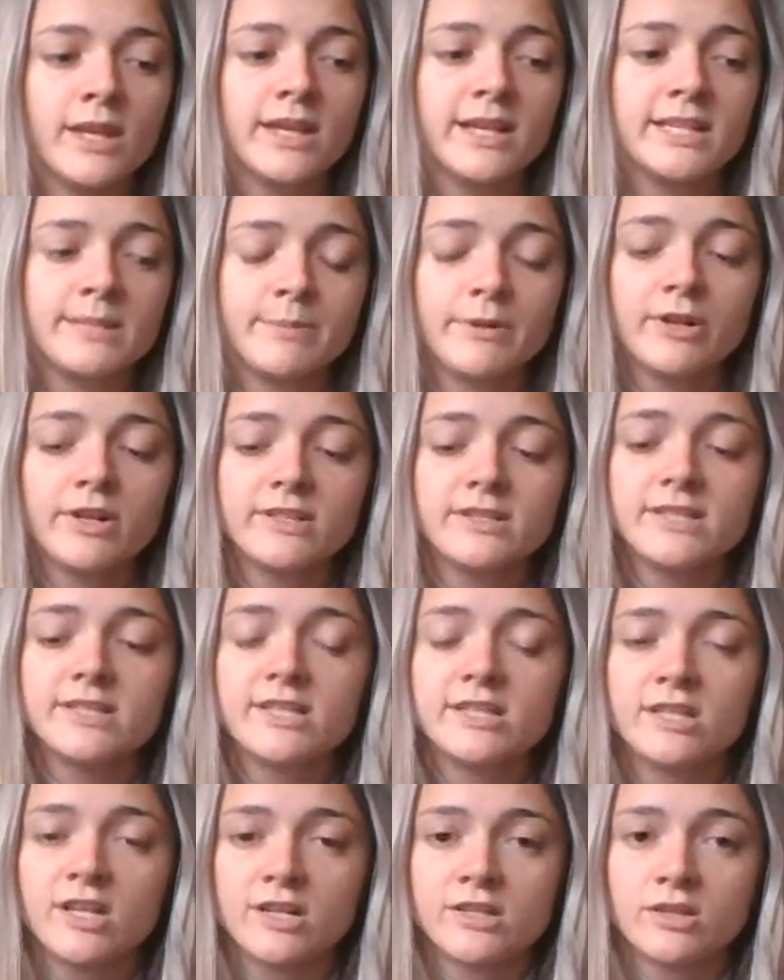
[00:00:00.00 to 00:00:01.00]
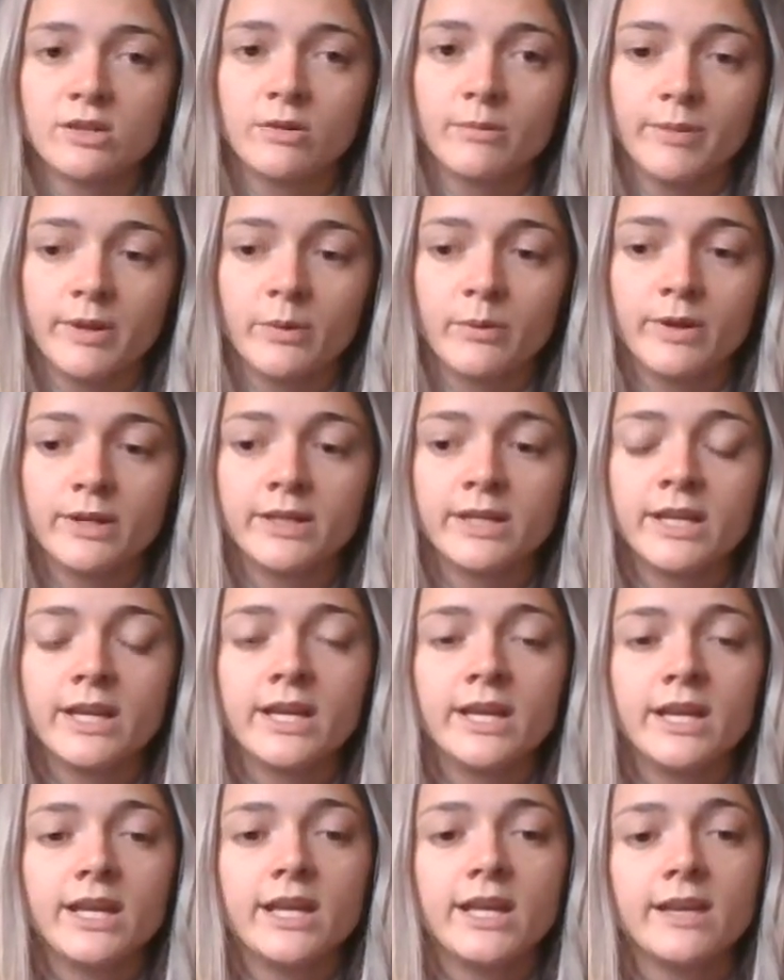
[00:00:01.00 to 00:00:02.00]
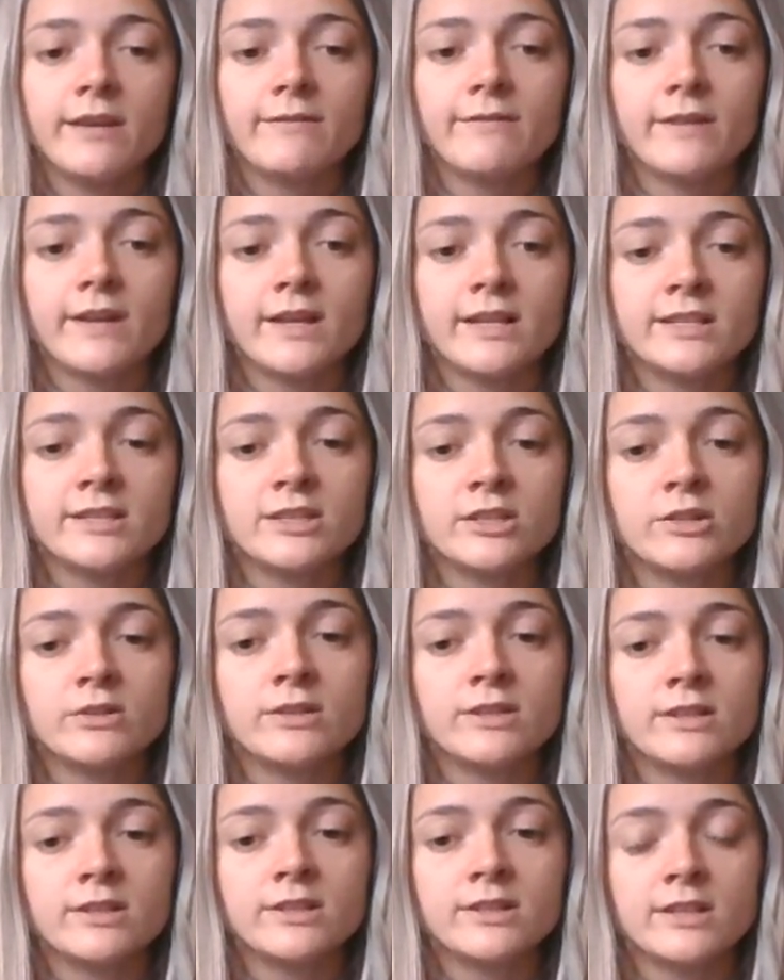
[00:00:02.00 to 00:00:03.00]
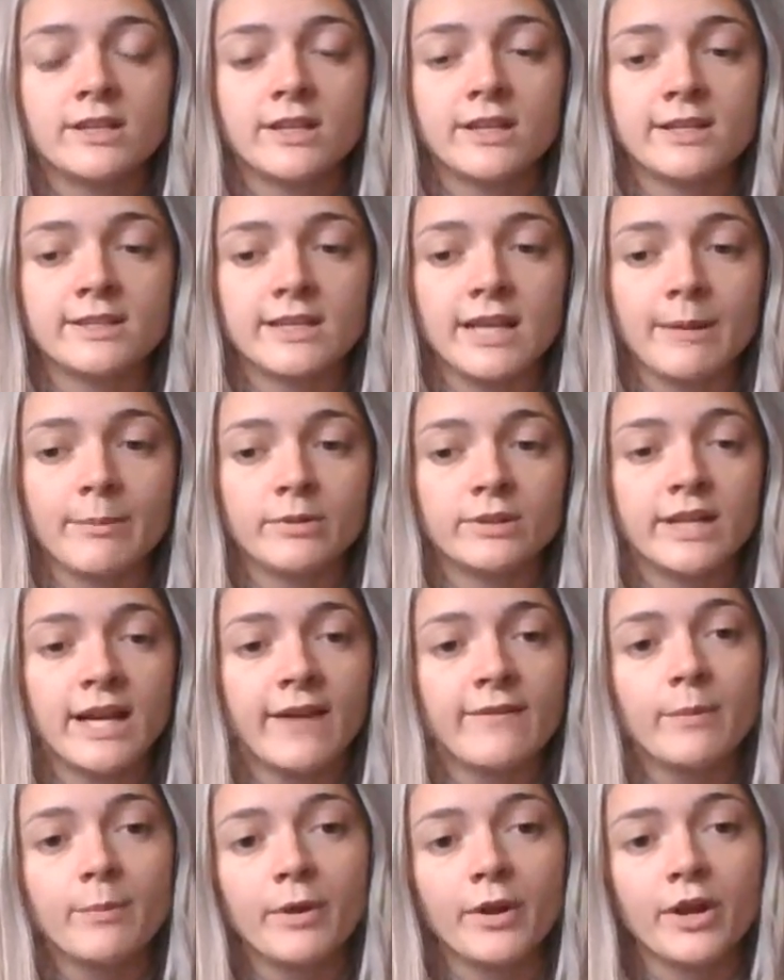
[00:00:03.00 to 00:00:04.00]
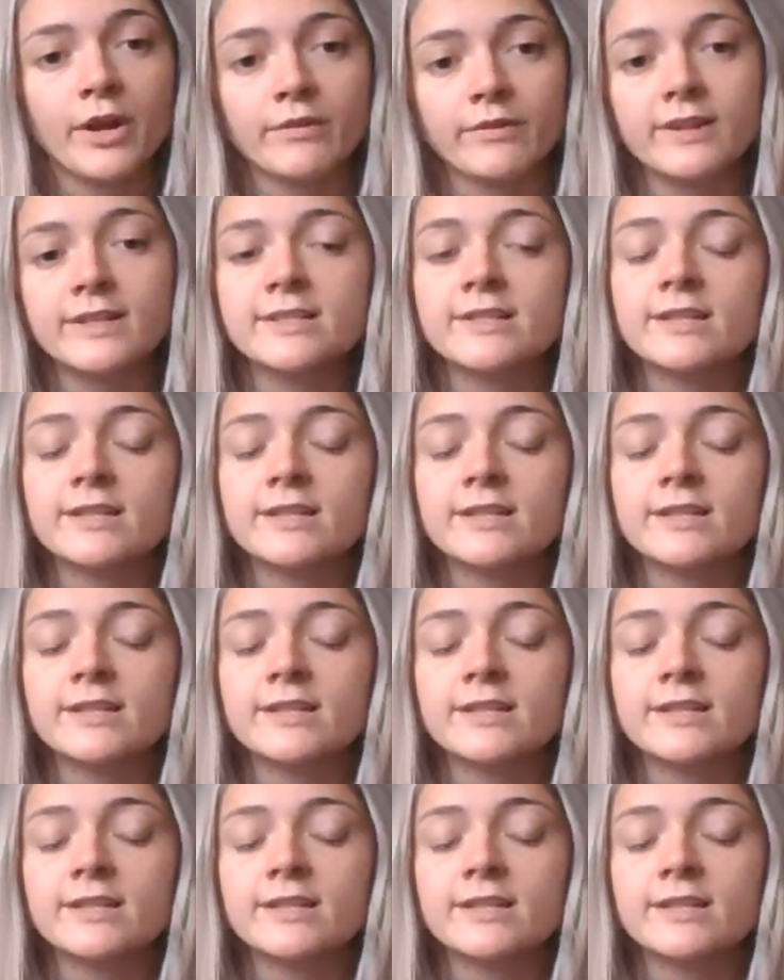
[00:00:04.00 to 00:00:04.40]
Experiences is also a big one. If a student is able to have a parent read